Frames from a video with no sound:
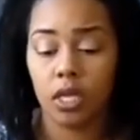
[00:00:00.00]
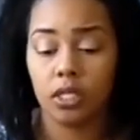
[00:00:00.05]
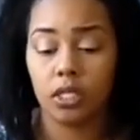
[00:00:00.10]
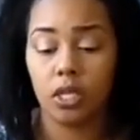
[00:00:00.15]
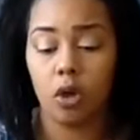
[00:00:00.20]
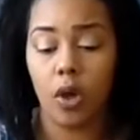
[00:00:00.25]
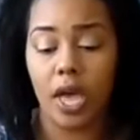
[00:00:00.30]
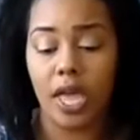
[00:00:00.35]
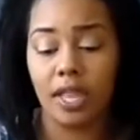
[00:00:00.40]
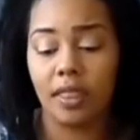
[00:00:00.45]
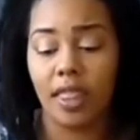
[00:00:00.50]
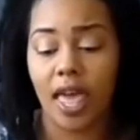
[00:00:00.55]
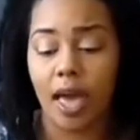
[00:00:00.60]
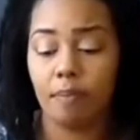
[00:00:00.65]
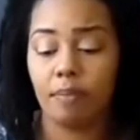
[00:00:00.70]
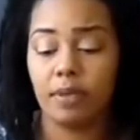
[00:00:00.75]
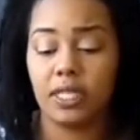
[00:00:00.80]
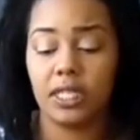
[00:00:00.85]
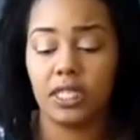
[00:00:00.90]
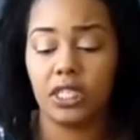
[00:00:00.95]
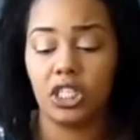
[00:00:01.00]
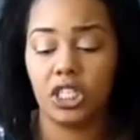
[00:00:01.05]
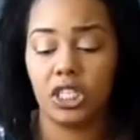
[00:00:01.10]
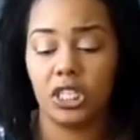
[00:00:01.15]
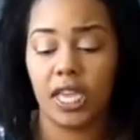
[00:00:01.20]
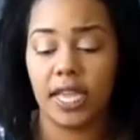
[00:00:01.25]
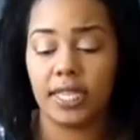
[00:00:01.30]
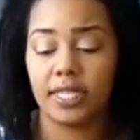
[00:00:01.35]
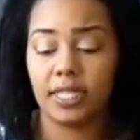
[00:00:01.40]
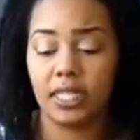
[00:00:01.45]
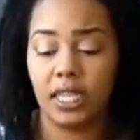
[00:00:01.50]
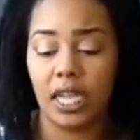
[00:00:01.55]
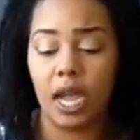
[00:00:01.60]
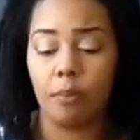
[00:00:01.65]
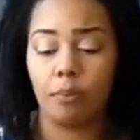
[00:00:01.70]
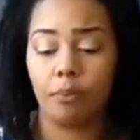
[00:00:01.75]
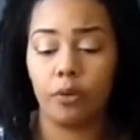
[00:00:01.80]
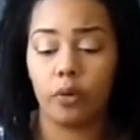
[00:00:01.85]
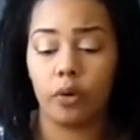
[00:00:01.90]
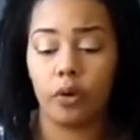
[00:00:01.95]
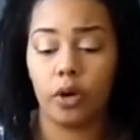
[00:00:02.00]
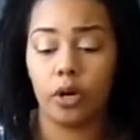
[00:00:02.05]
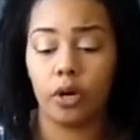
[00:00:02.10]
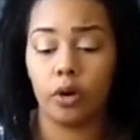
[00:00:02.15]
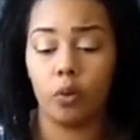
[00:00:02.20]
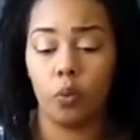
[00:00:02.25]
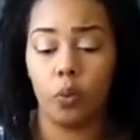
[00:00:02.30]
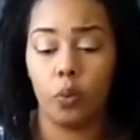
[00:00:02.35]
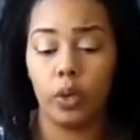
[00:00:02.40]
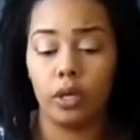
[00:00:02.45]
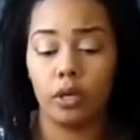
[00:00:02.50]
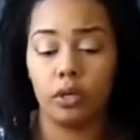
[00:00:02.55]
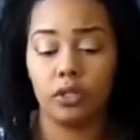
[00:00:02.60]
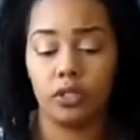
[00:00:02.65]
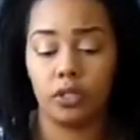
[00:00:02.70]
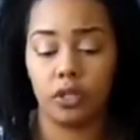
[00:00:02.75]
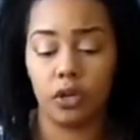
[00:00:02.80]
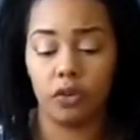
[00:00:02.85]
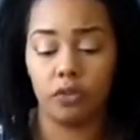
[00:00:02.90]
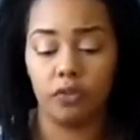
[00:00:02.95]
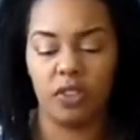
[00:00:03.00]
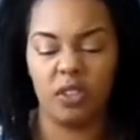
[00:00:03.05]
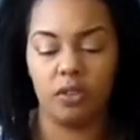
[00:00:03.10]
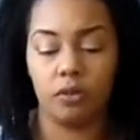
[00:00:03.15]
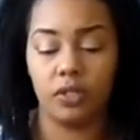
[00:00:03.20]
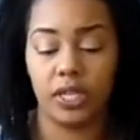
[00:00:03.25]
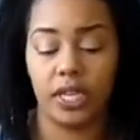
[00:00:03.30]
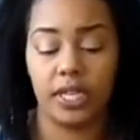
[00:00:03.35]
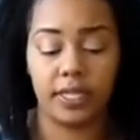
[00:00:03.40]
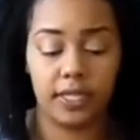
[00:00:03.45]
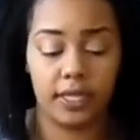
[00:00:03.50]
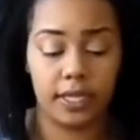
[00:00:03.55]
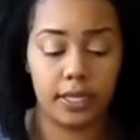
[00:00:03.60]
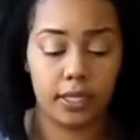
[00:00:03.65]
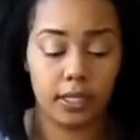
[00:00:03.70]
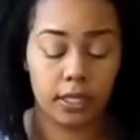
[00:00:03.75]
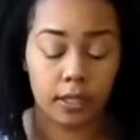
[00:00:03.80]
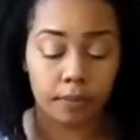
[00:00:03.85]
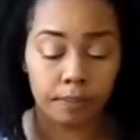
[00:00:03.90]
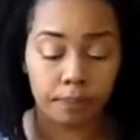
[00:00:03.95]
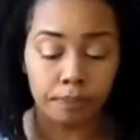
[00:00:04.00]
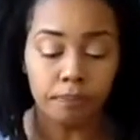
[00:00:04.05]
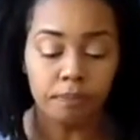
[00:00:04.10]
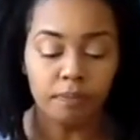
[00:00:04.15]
So in that position, yes, the Emperor will serve you justice.